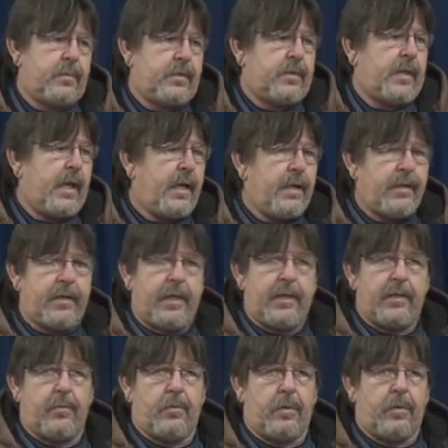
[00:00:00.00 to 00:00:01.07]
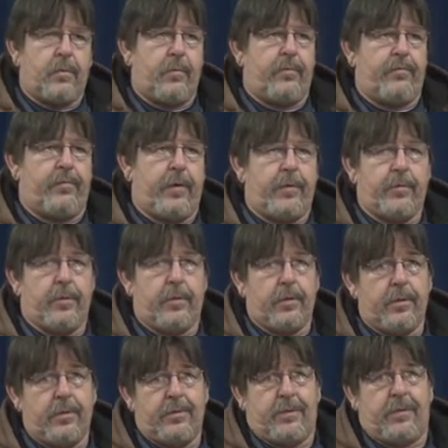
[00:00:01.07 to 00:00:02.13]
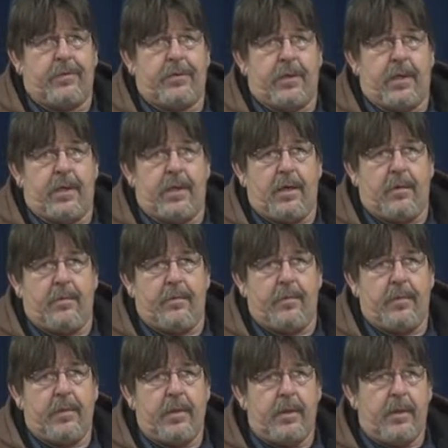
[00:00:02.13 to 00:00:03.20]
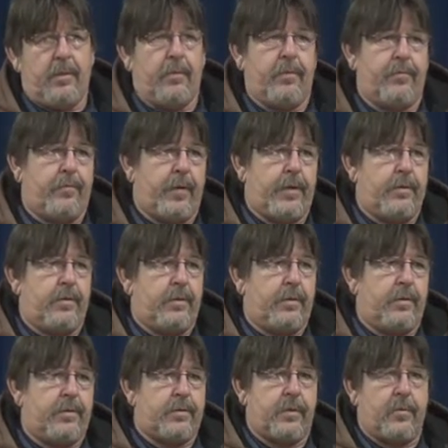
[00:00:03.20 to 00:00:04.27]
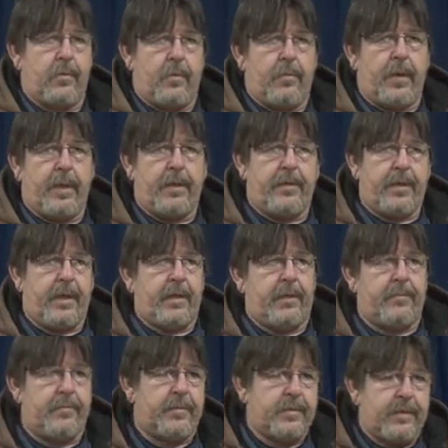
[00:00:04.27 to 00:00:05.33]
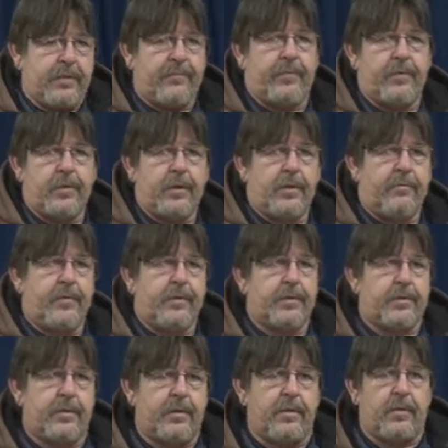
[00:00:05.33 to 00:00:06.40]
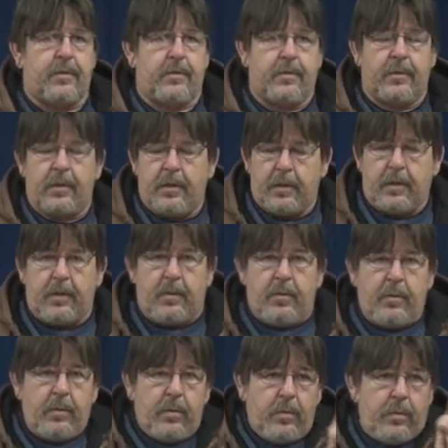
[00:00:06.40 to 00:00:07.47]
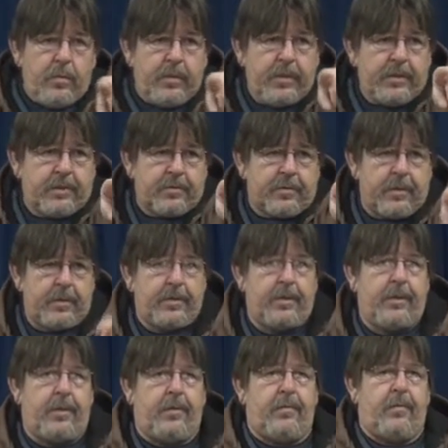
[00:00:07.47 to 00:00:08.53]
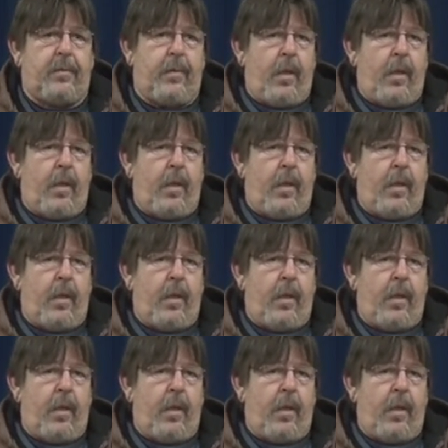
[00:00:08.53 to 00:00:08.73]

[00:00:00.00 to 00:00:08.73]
say anything at work. We're afraid we'll lose our job. We're afraid, you know, someone might think different of us, you know. he's, you know.